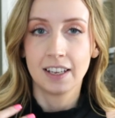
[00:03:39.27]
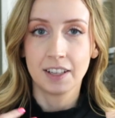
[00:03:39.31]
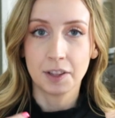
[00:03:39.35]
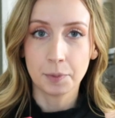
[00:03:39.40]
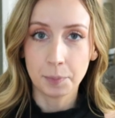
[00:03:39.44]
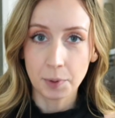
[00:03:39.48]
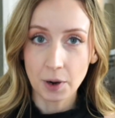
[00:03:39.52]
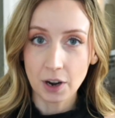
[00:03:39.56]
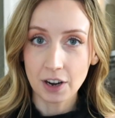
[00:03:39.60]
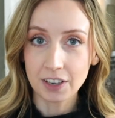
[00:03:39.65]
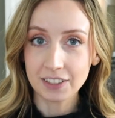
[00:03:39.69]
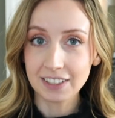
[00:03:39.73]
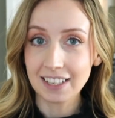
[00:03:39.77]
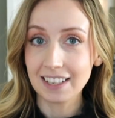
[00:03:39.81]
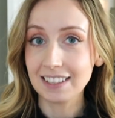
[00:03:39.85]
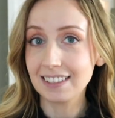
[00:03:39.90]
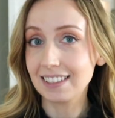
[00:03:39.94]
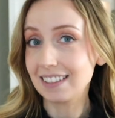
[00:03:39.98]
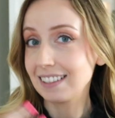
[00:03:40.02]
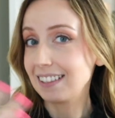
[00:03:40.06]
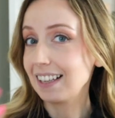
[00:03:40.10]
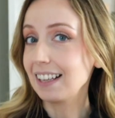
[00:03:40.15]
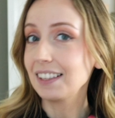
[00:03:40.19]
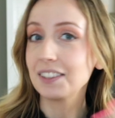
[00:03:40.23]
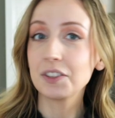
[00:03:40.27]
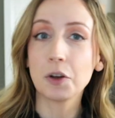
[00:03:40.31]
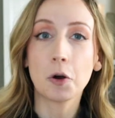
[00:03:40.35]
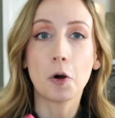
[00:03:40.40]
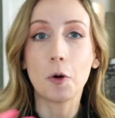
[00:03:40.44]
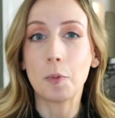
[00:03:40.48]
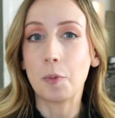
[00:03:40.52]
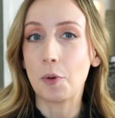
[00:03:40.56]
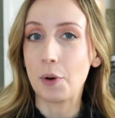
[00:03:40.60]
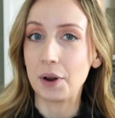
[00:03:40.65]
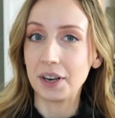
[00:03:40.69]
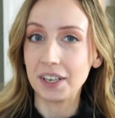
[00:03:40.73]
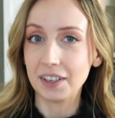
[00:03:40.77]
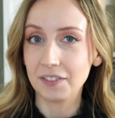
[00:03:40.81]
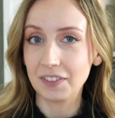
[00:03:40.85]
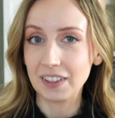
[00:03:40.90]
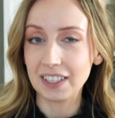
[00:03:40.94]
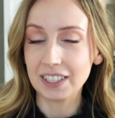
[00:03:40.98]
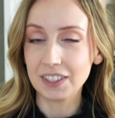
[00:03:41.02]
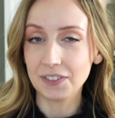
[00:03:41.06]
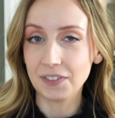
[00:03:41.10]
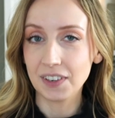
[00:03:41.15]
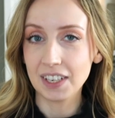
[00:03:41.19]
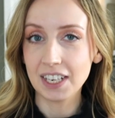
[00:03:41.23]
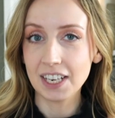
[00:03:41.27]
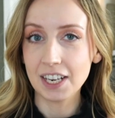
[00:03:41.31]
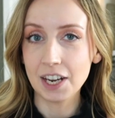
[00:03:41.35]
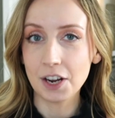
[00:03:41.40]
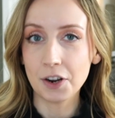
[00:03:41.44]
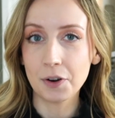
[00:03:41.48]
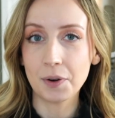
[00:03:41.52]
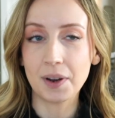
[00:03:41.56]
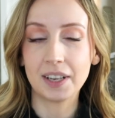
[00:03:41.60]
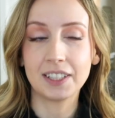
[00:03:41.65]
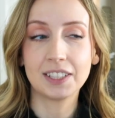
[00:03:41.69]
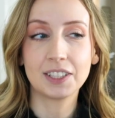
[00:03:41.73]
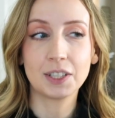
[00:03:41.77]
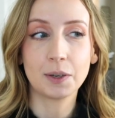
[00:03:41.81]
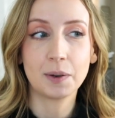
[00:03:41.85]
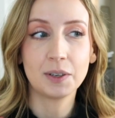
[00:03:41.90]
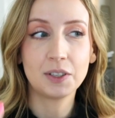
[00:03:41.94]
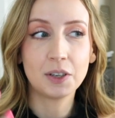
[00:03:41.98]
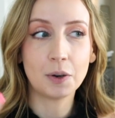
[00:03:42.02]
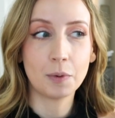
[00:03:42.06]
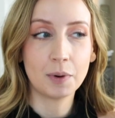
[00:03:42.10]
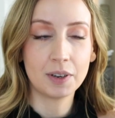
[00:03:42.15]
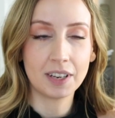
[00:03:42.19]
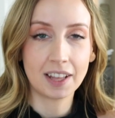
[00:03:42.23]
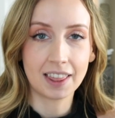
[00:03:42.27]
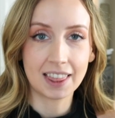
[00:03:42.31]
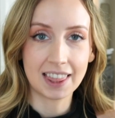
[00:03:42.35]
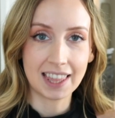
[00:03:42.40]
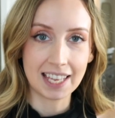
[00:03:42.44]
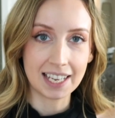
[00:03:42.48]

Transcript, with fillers: the process because that's the whole point of this video and so I don't wanna